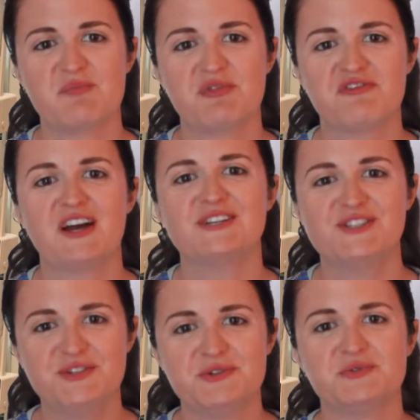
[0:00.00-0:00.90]
provide
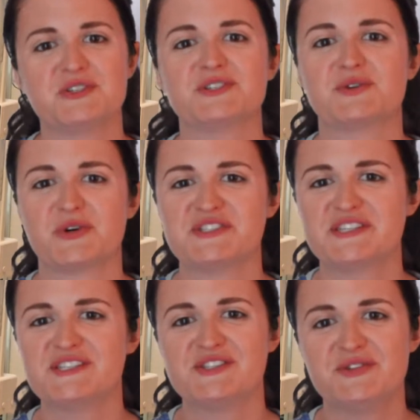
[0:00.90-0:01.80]
you with the
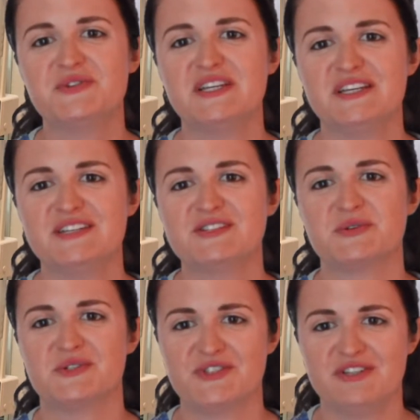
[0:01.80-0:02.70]
courses you need to
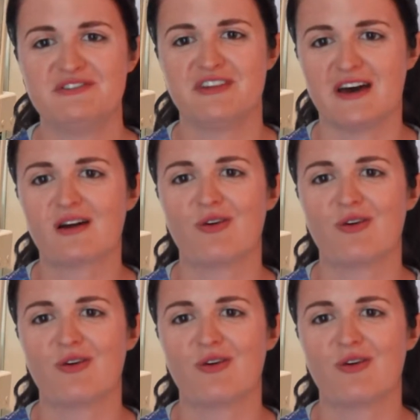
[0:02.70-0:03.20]
achieve that